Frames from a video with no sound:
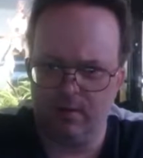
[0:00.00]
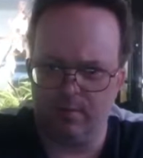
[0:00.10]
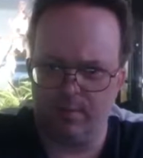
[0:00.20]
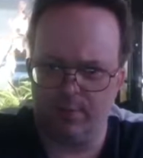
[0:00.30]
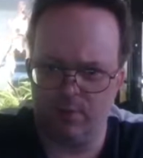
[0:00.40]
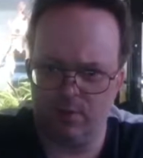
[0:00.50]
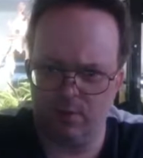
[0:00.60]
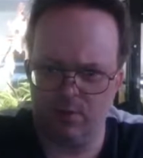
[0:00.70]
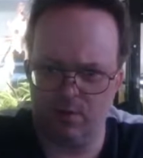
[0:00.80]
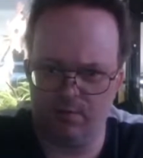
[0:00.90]
You're pushing
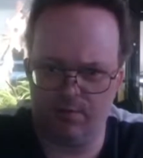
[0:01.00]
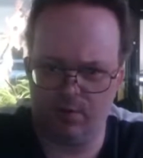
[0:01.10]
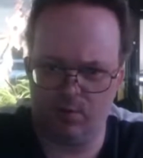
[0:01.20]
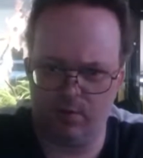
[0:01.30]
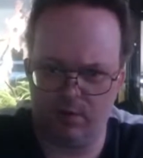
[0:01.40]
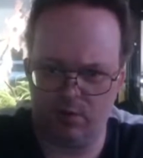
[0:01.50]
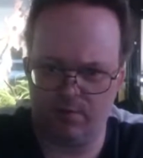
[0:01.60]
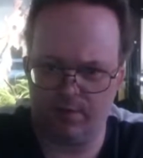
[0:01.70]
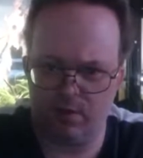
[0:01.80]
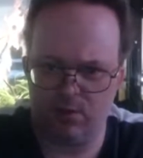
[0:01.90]
yourself all week, this
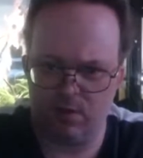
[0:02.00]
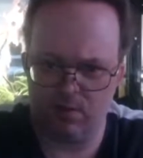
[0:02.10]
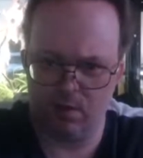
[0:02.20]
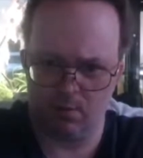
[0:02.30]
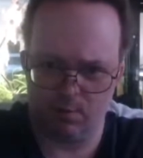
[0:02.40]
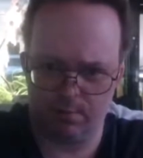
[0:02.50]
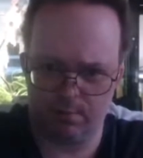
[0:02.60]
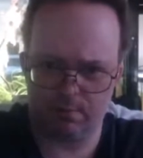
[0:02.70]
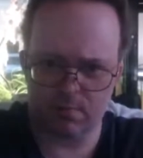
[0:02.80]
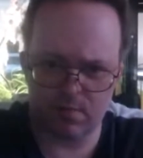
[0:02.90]
fella say, oh,
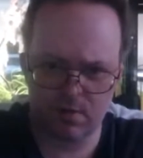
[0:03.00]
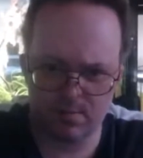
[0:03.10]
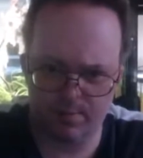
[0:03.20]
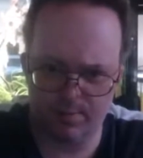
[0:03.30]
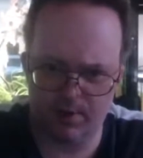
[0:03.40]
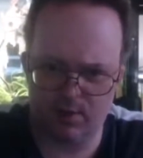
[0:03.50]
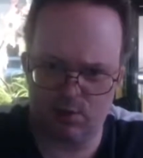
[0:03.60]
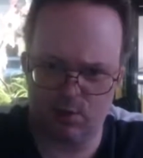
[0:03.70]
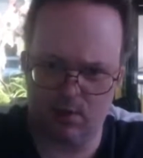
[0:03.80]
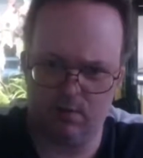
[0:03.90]

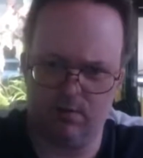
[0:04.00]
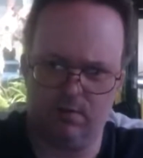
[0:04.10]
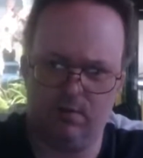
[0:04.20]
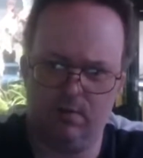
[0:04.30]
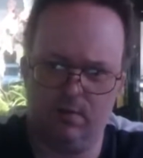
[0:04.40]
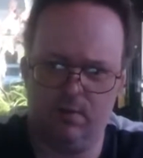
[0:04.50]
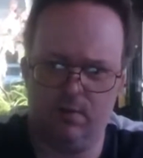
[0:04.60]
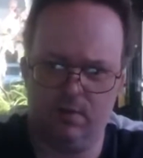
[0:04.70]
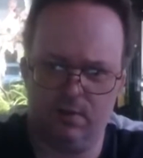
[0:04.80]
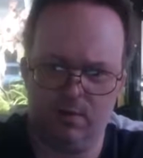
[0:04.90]
bless you.
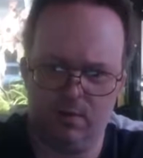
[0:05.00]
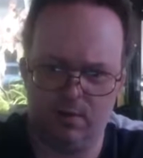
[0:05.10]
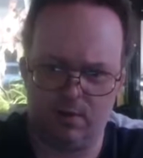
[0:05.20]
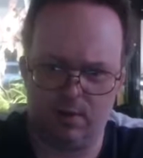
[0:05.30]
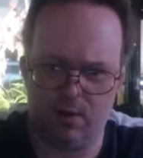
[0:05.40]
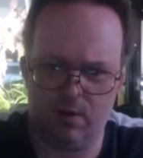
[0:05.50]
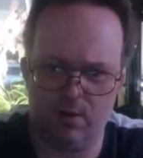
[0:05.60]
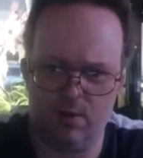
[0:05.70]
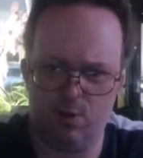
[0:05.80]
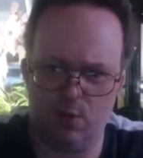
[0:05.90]
Going
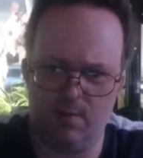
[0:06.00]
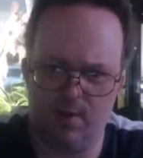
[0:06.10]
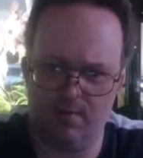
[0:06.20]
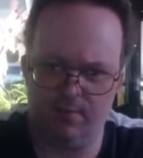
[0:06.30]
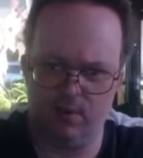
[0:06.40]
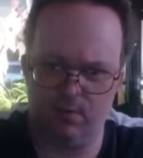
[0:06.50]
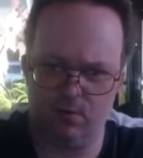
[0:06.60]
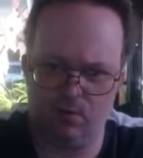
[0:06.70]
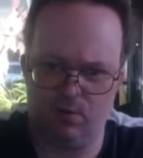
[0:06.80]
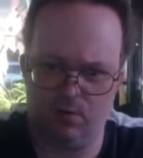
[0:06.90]
to the gym, have you?
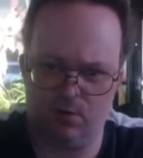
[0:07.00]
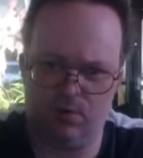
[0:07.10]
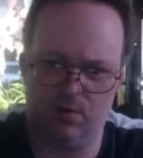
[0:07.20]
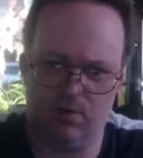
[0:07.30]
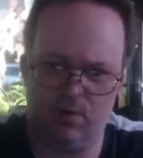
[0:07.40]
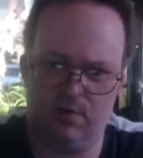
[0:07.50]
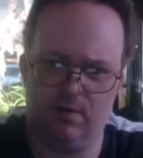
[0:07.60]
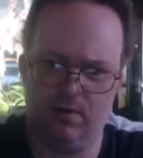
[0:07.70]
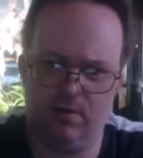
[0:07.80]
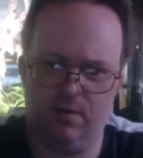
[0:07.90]
Or
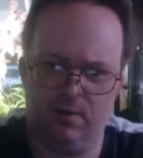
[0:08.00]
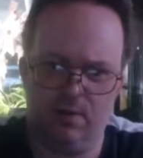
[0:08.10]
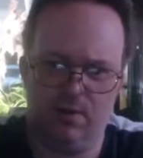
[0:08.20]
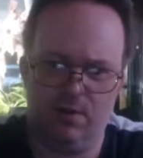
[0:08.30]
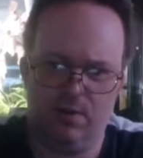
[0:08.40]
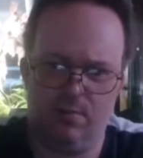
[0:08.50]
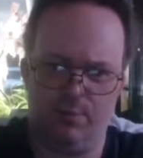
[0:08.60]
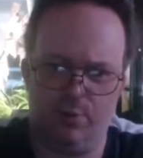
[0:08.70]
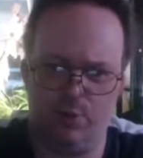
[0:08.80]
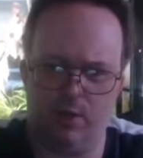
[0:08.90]

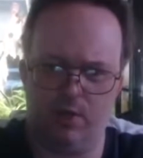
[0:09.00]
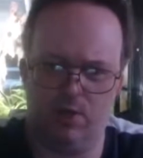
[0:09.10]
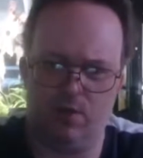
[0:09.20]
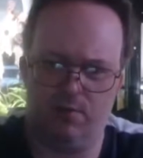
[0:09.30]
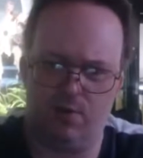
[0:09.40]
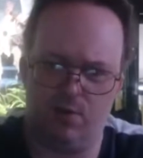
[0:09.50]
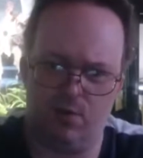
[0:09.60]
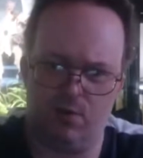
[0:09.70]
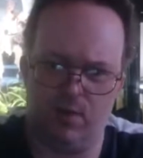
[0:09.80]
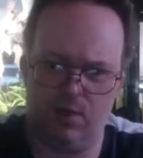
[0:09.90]
pushing yourself to
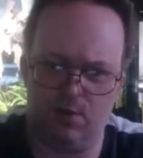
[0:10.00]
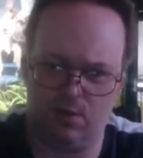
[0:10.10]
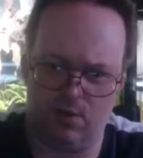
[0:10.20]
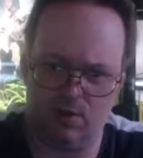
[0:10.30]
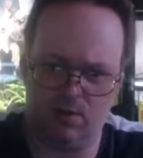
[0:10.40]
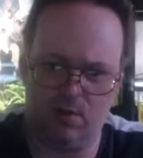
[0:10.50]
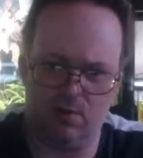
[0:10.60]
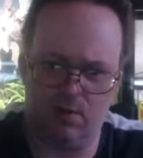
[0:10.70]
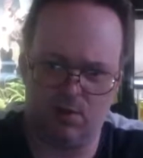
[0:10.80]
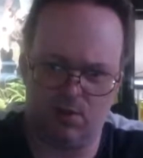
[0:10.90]
do things that you
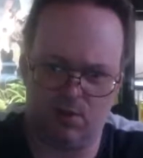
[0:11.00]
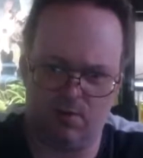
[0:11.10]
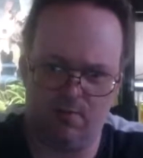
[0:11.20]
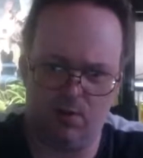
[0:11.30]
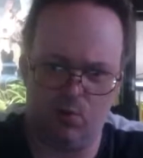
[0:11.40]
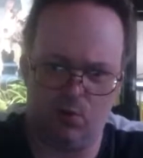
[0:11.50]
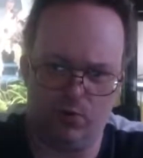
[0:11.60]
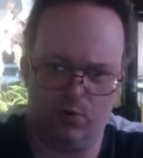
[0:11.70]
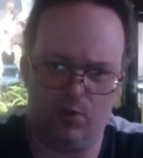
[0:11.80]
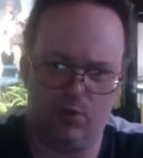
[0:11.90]
don't necessarily
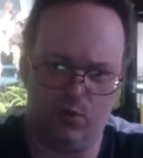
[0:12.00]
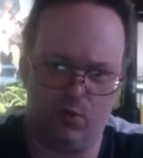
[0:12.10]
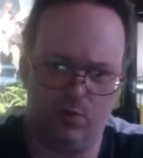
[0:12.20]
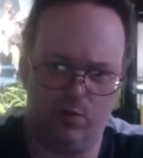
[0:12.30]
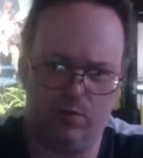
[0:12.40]
want to do